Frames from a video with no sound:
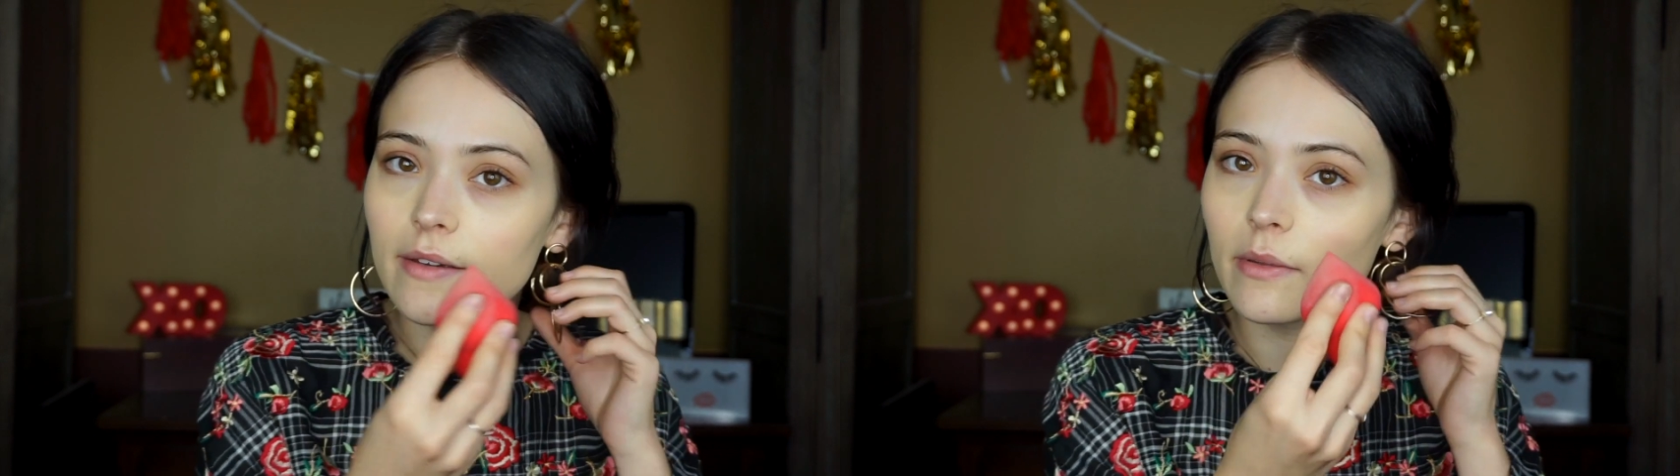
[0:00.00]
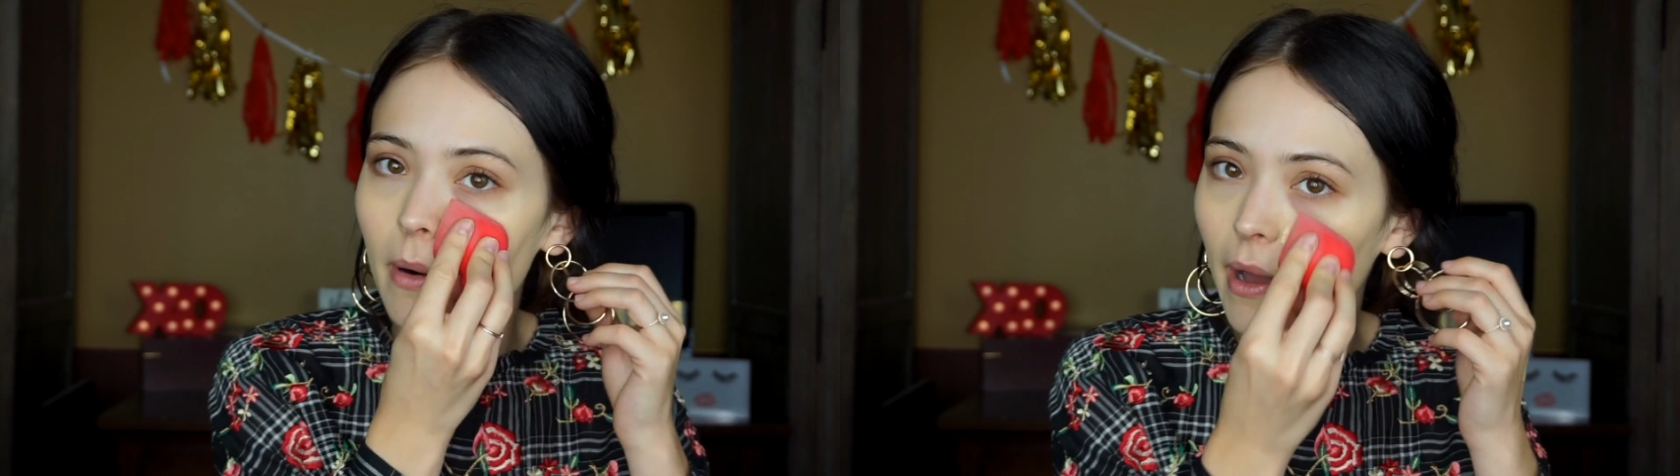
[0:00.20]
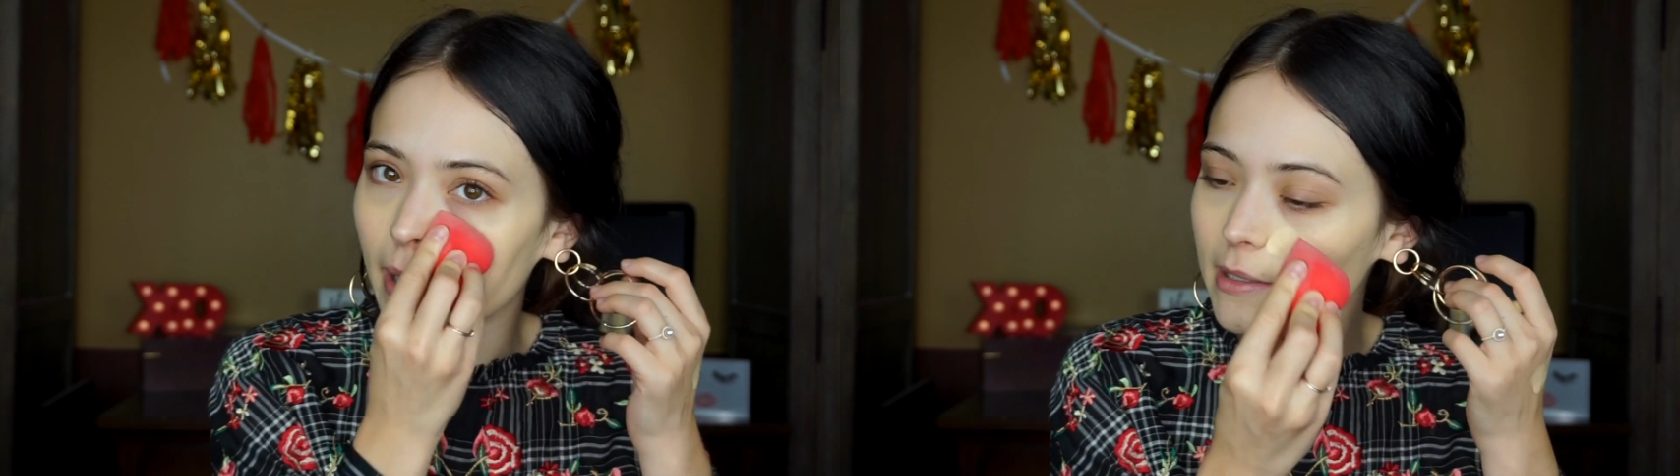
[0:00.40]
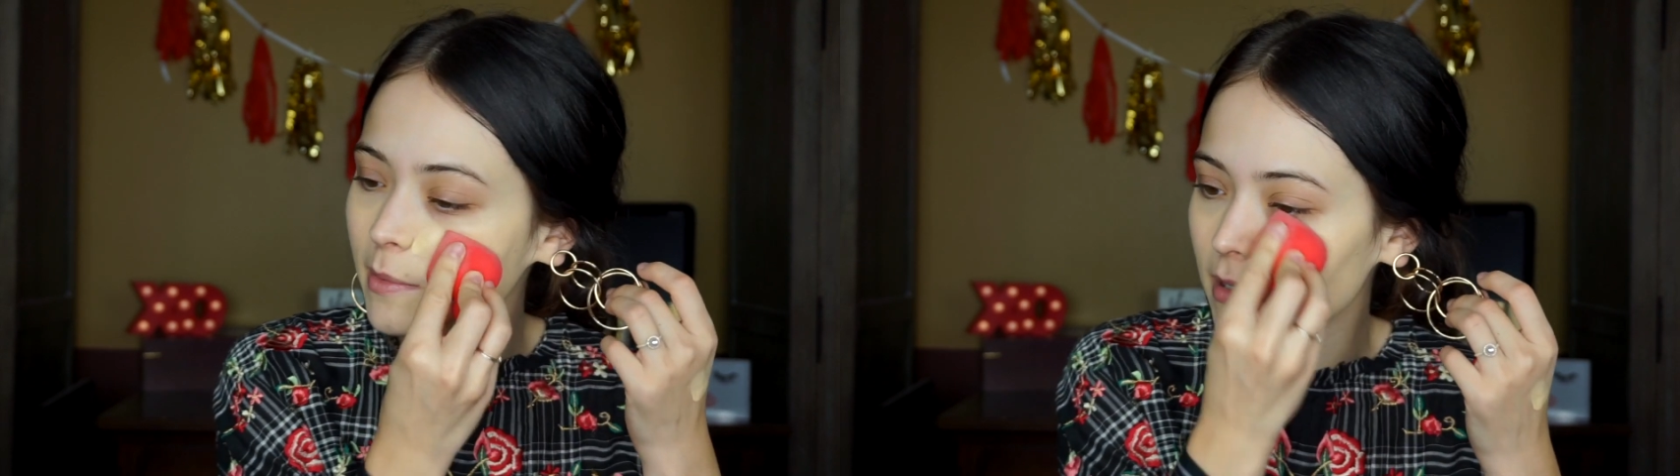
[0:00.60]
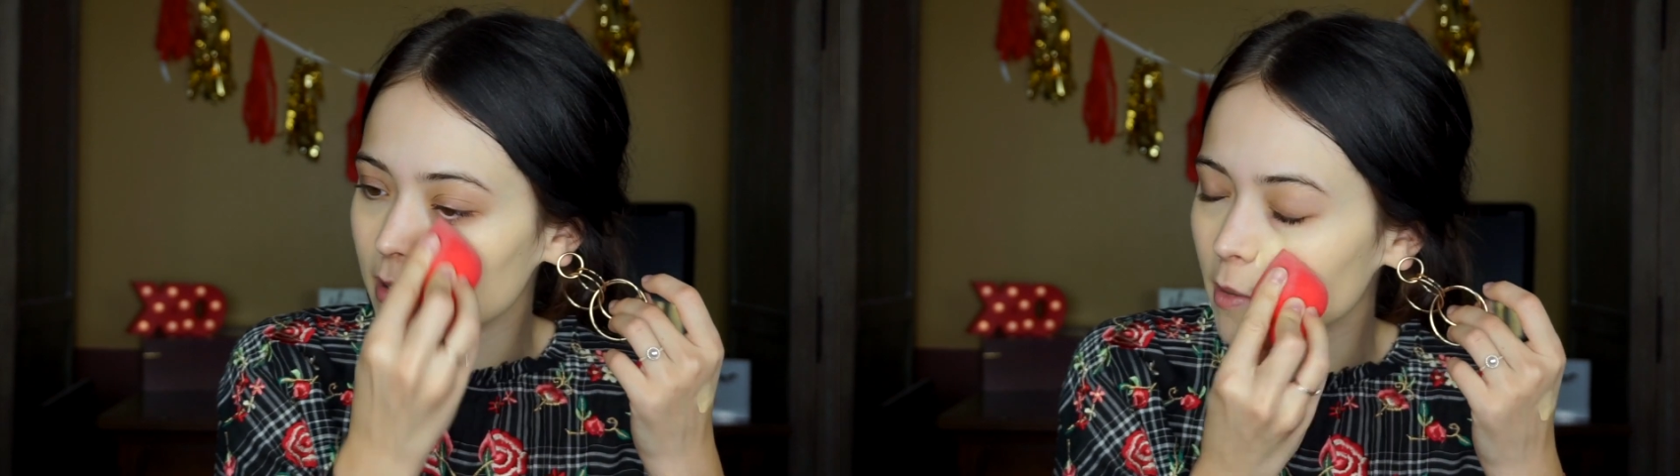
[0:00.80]
of the product,
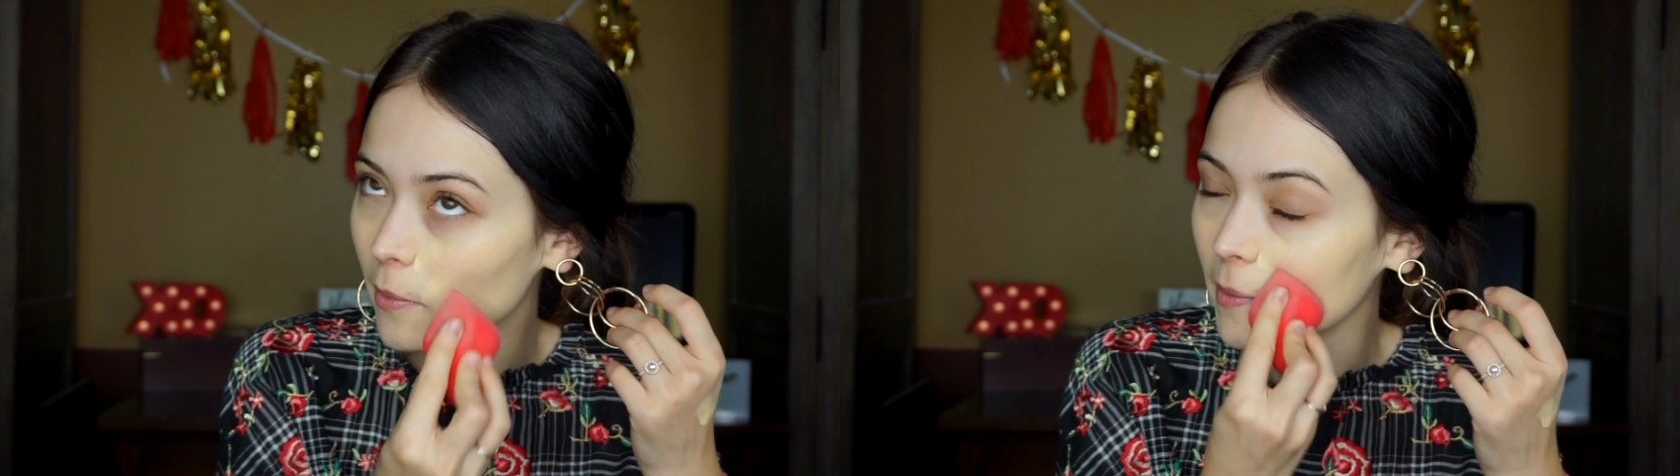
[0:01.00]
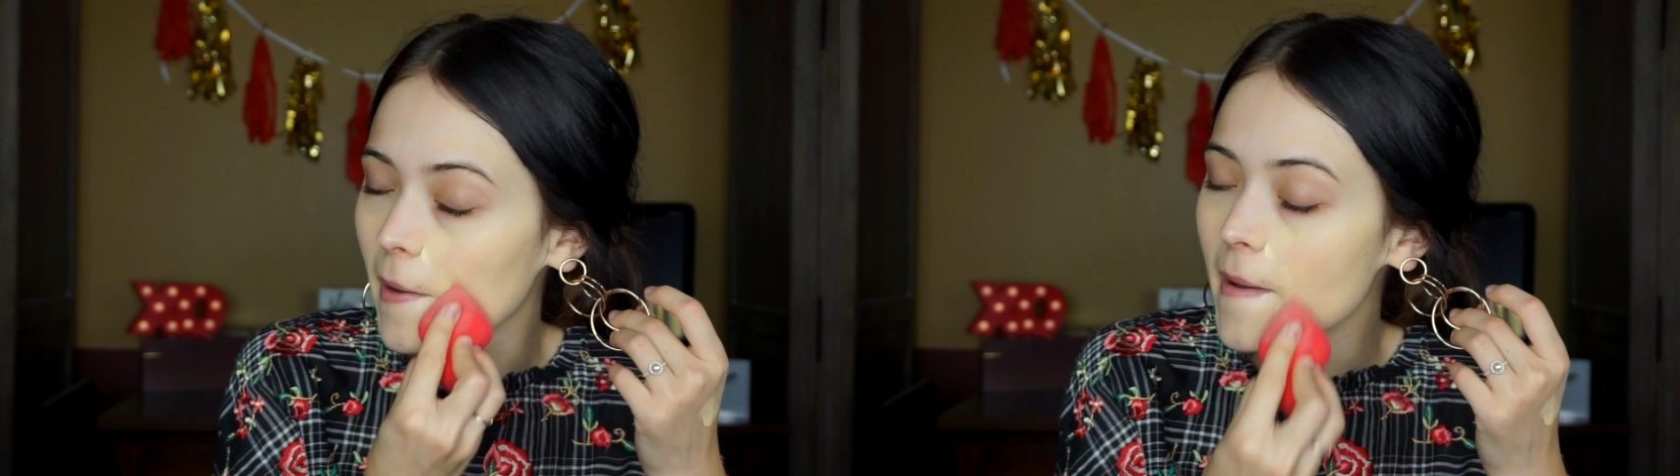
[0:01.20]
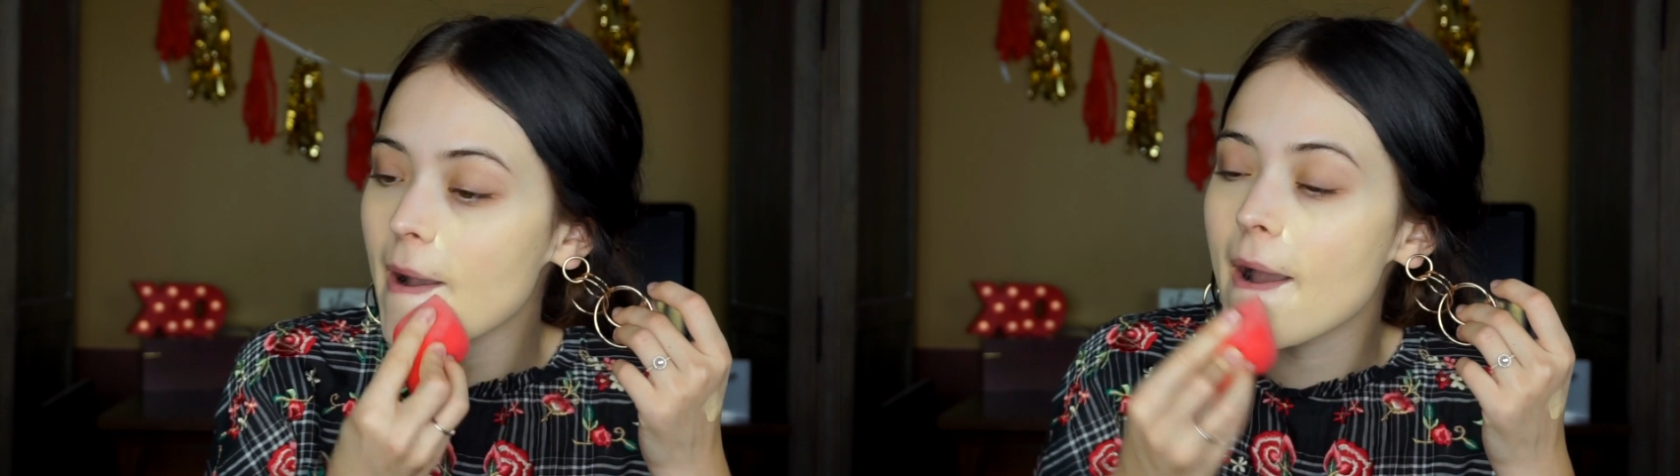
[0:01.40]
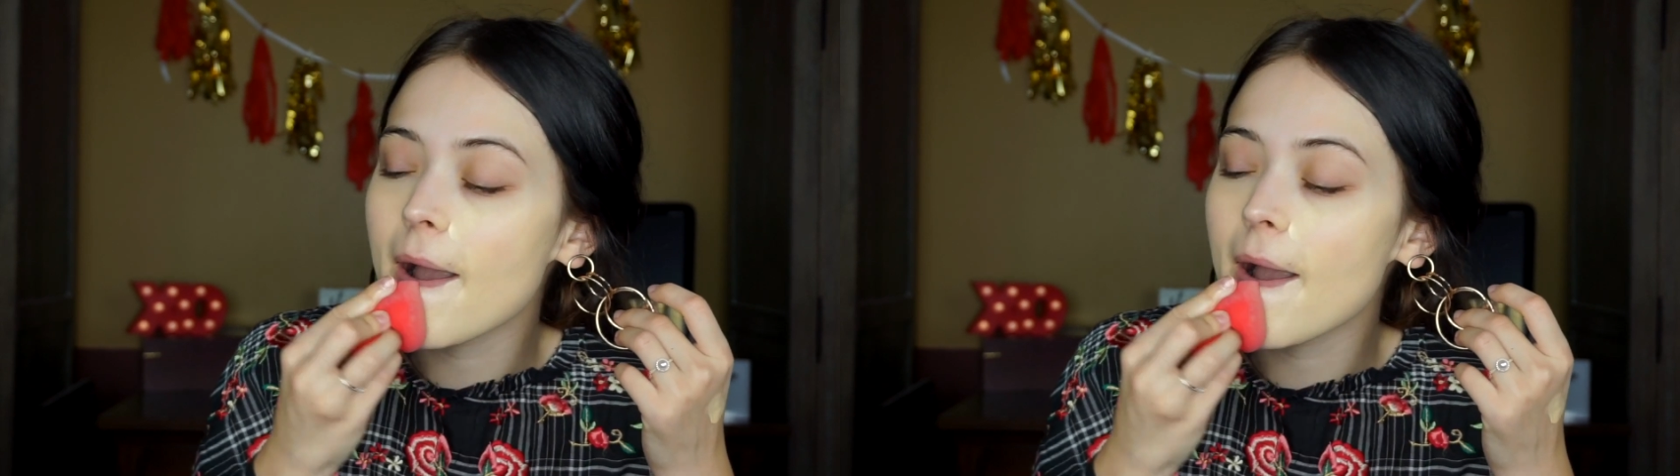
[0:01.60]
which is super annoying.